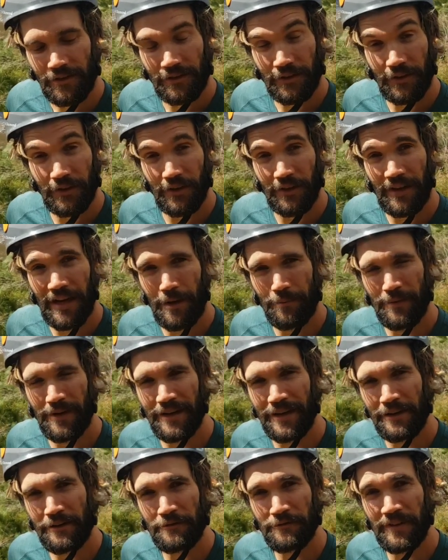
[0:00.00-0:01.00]
So I'm
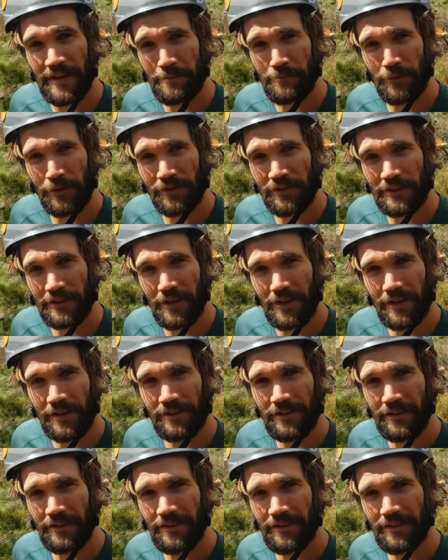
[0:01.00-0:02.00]
a Fynbos
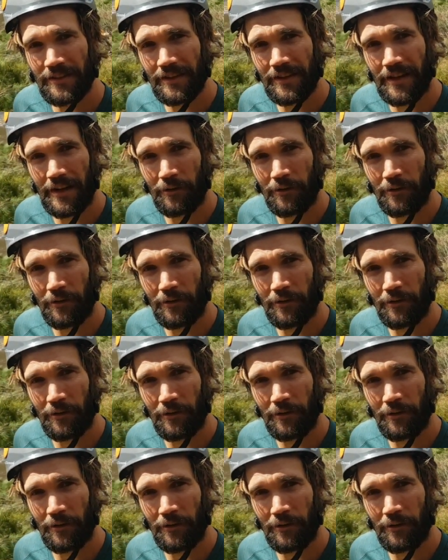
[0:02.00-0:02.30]
Ecologist.